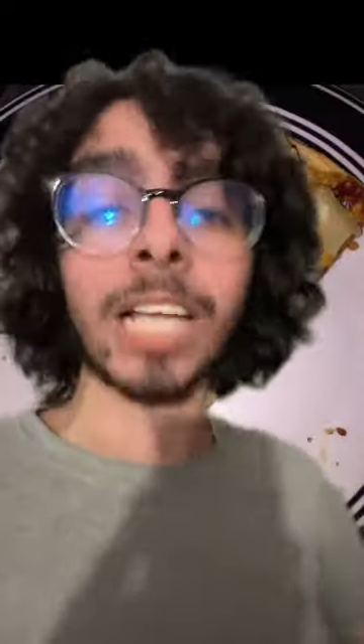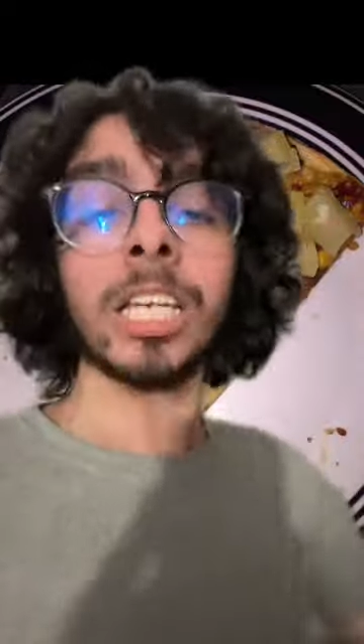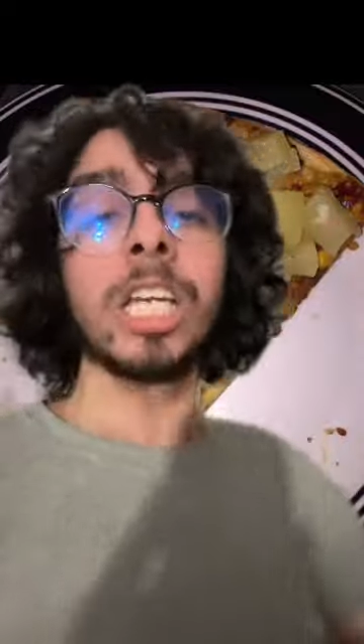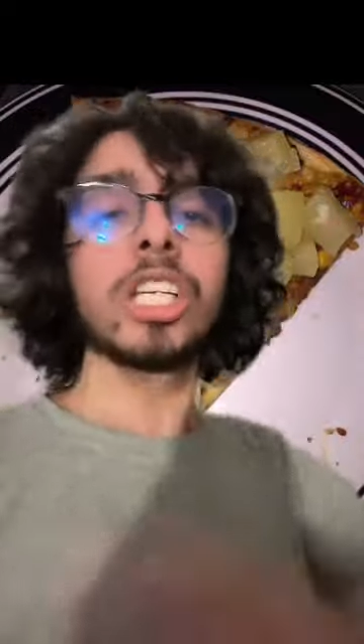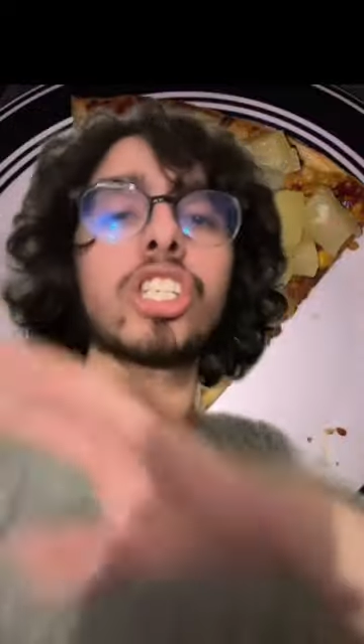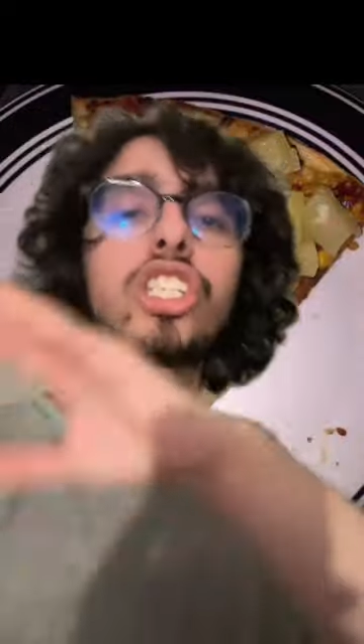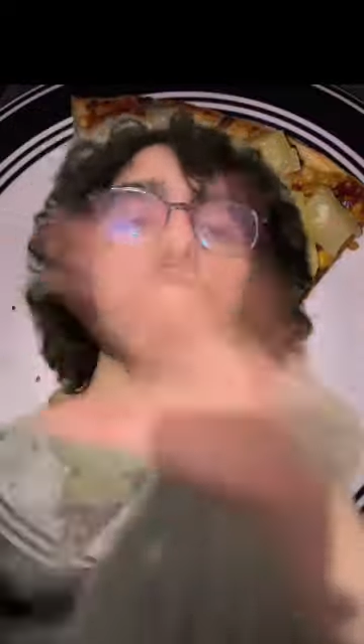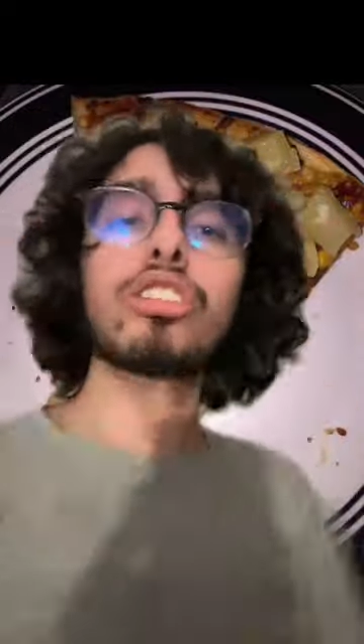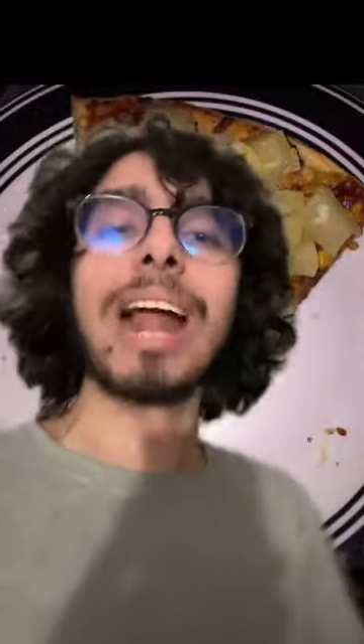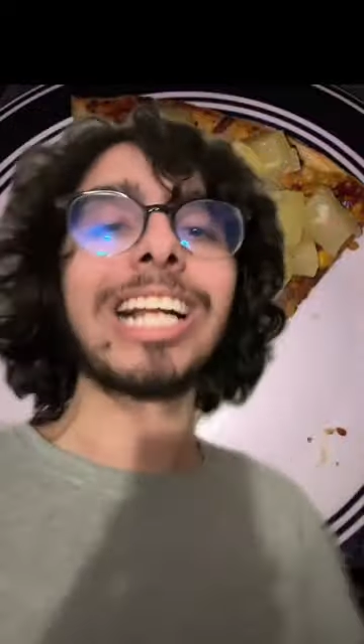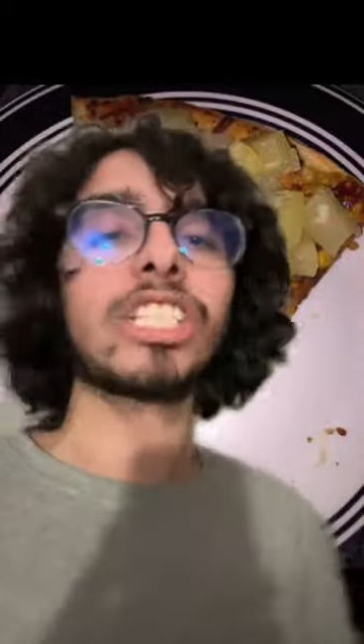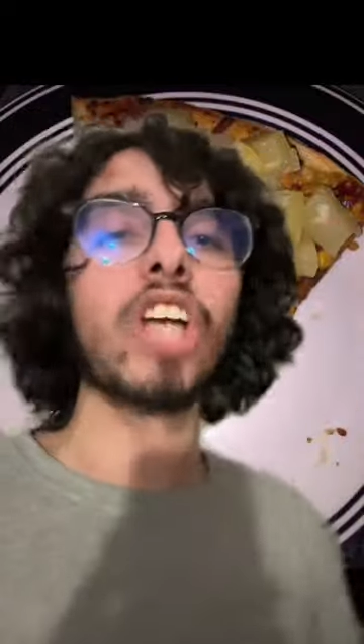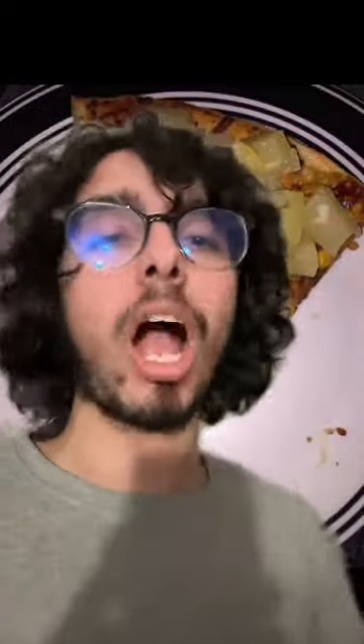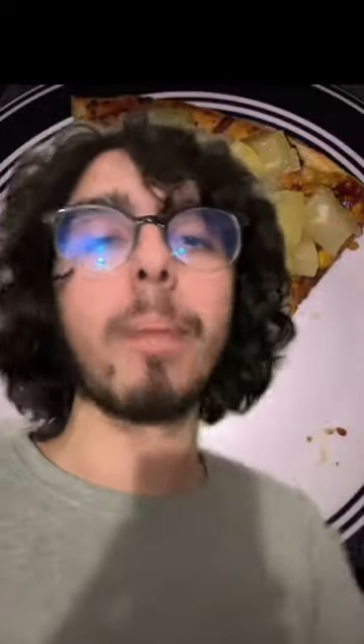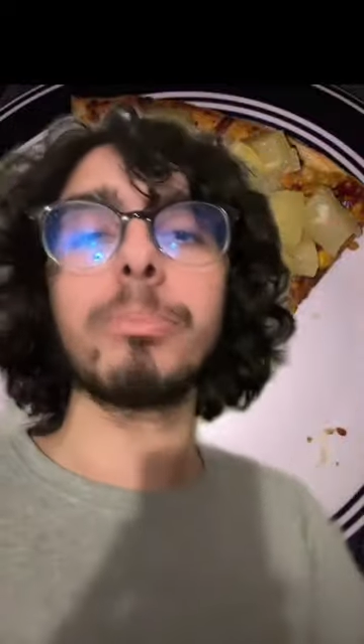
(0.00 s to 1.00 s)

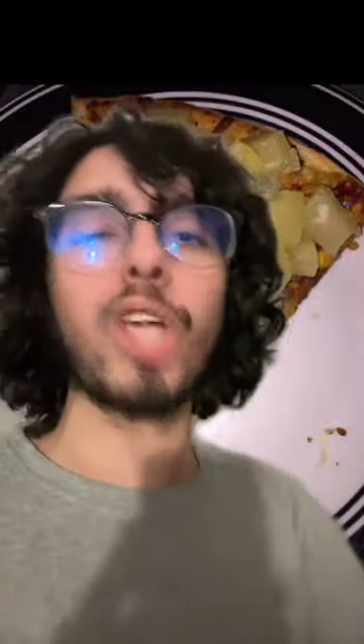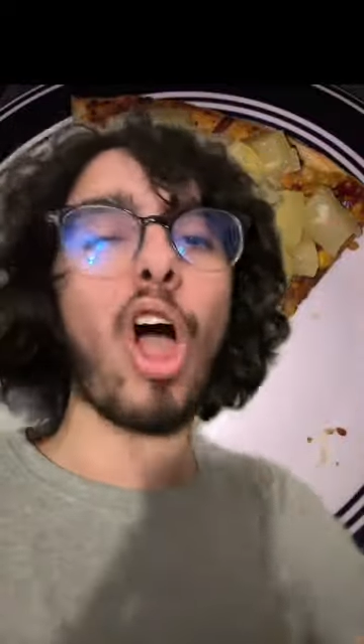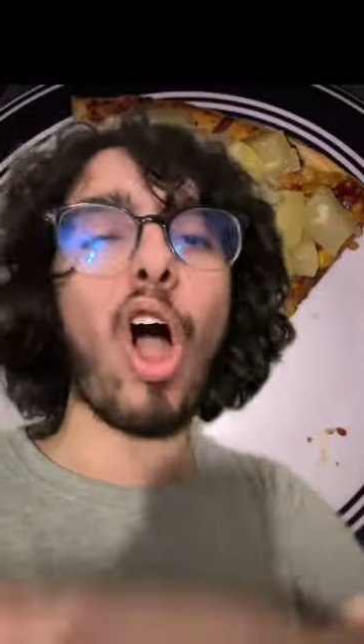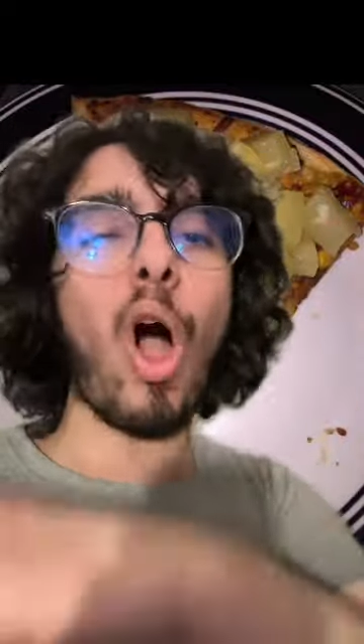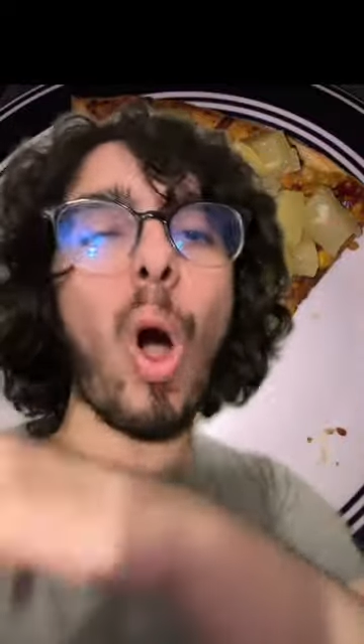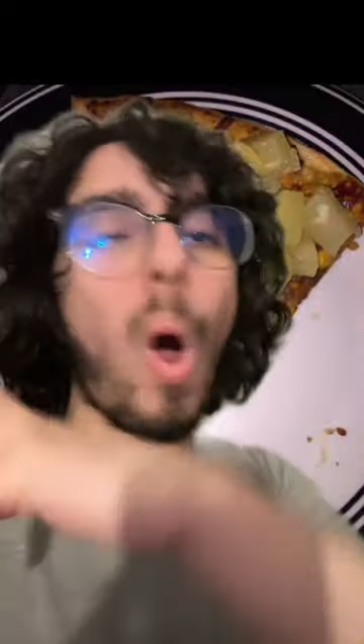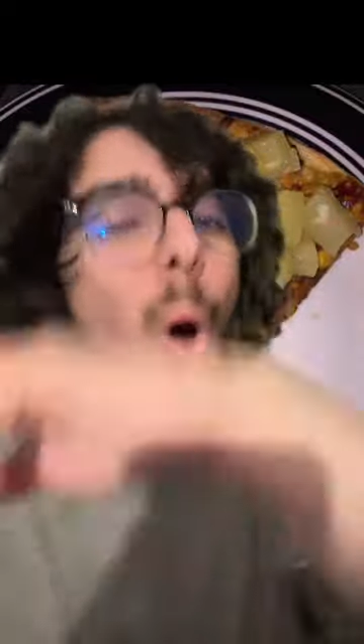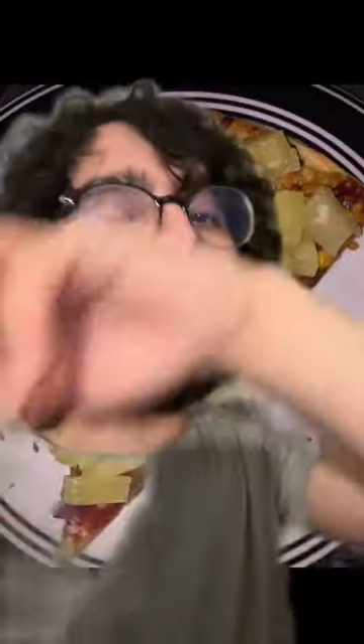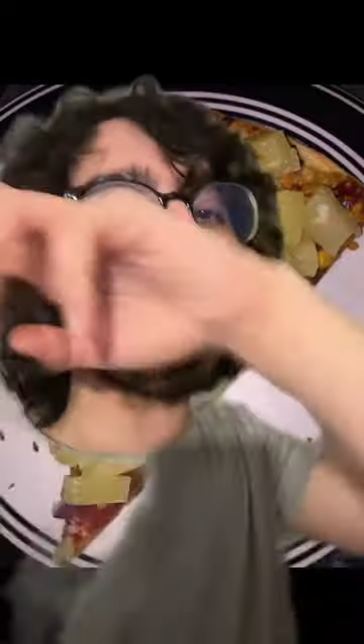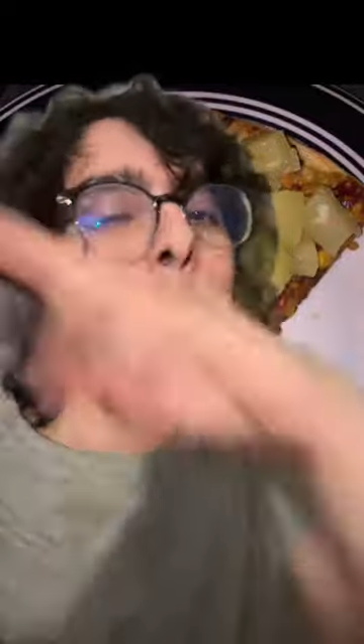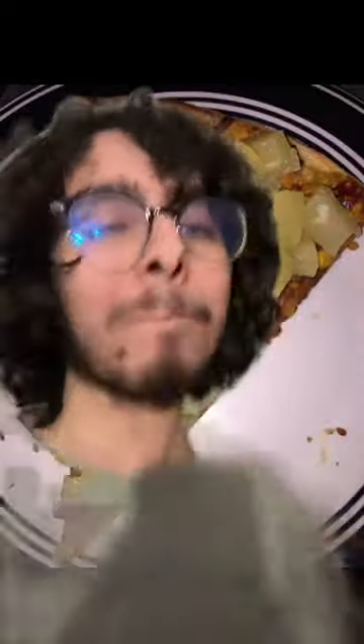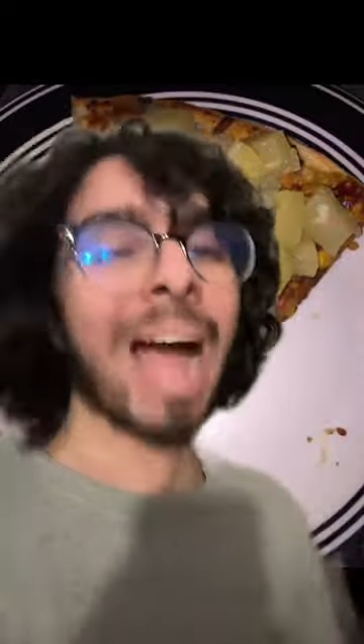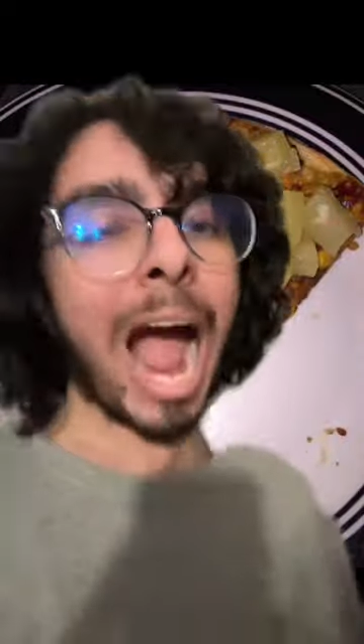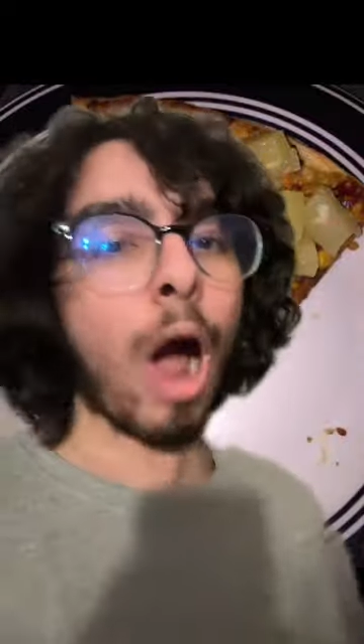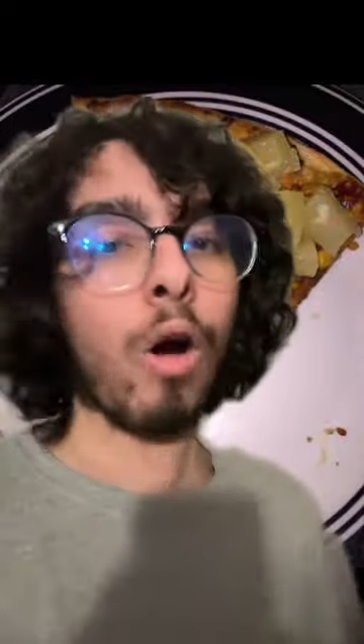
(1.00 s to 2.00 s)
scratch up your whole
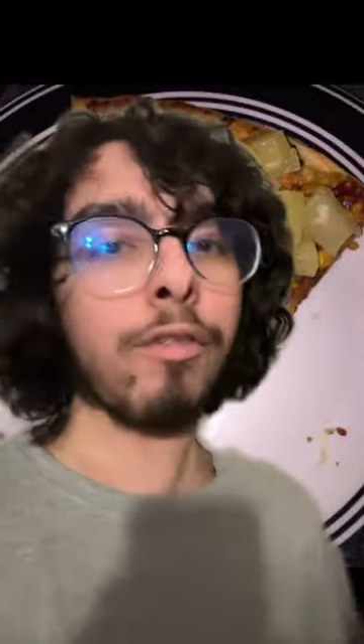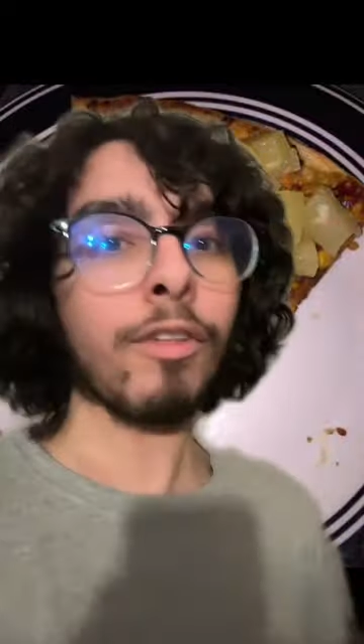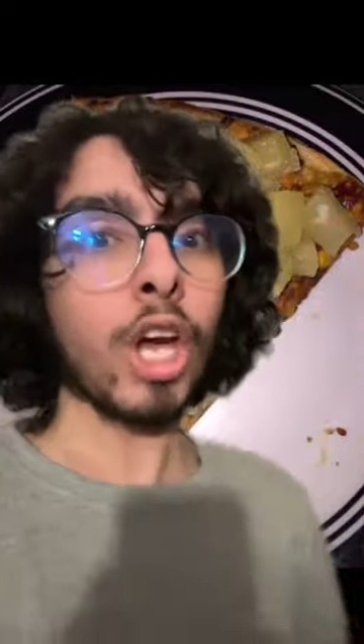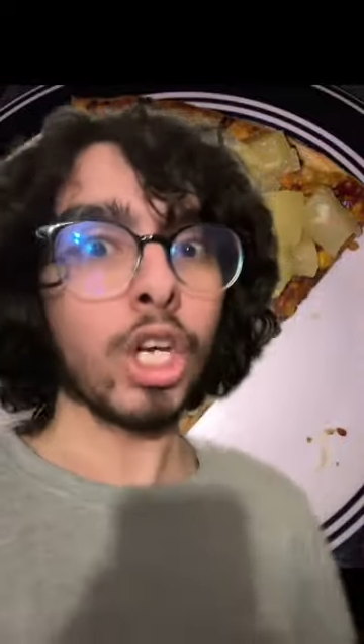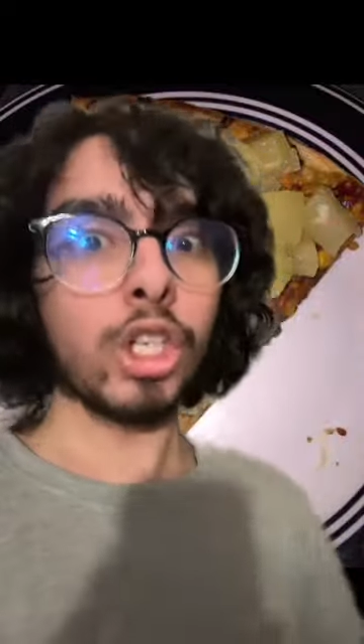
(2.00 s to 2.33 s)
mouth.